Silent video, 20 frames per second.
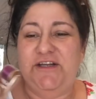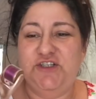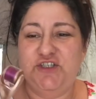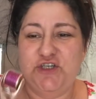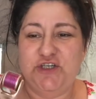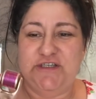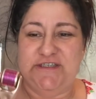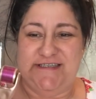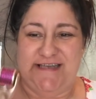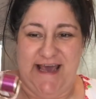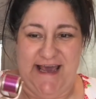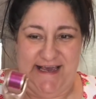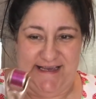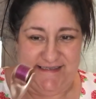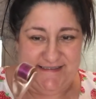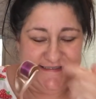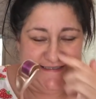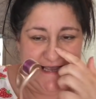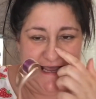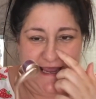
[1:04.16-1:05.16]
it does
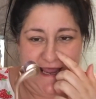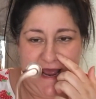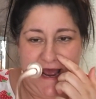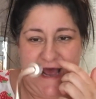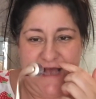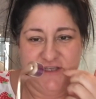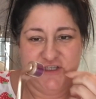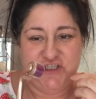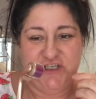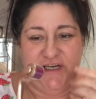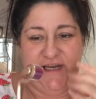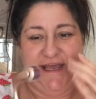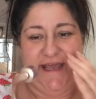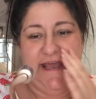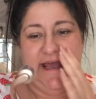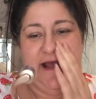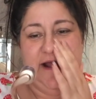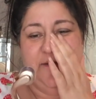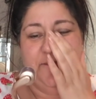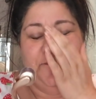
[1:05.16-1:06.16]
is, it
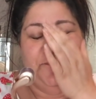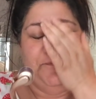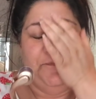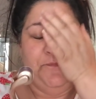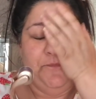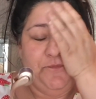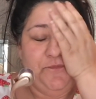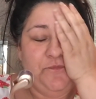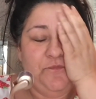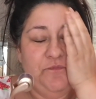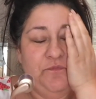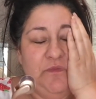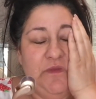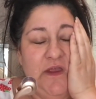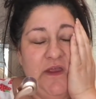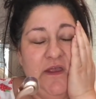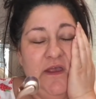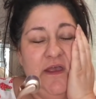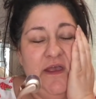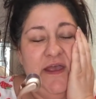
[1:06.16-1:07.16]
actually um,
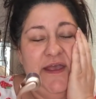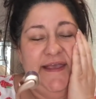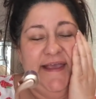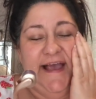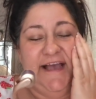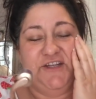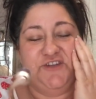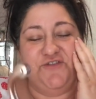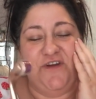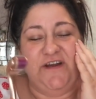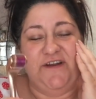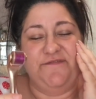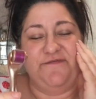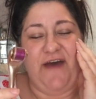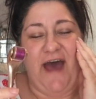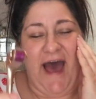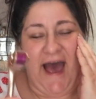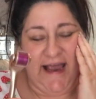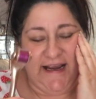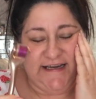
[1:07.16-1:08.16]
gets rid of
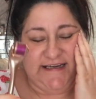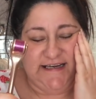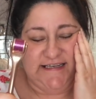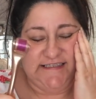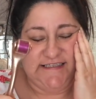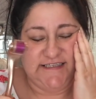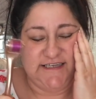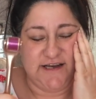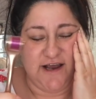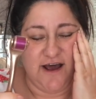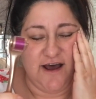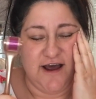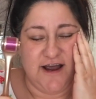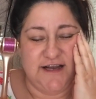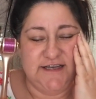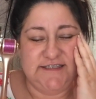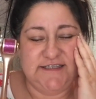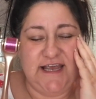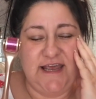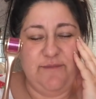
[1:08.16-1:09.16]
acne
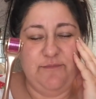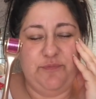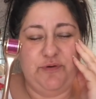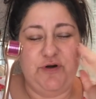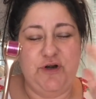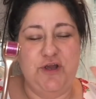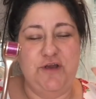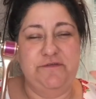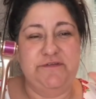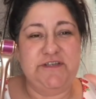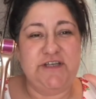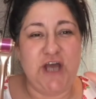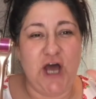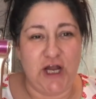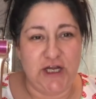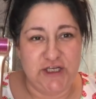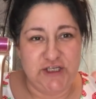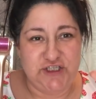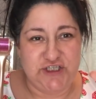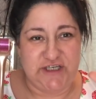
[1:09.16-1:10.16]
scars, improves
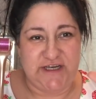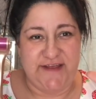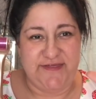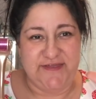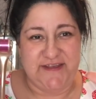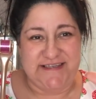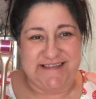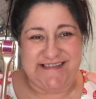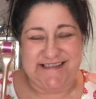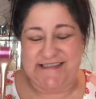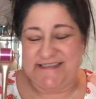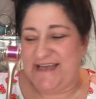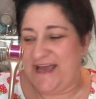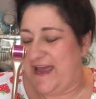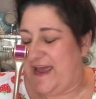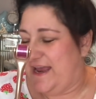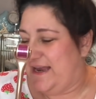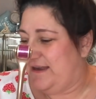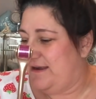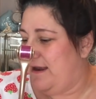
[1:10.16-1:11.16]
collagen in the
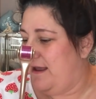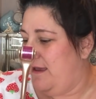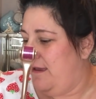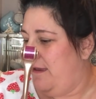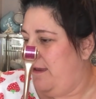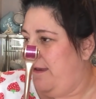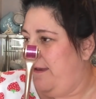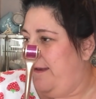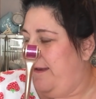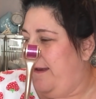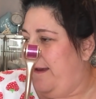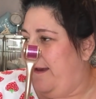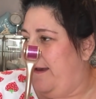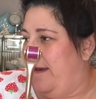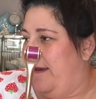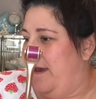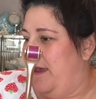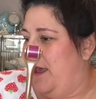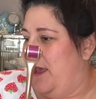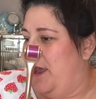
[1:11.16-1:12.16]
skin,
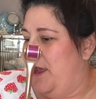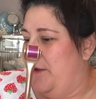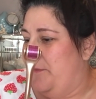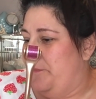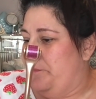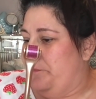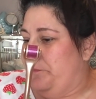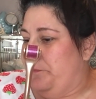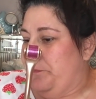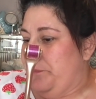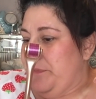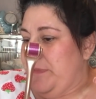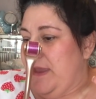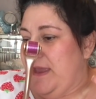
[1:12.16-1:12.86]
um,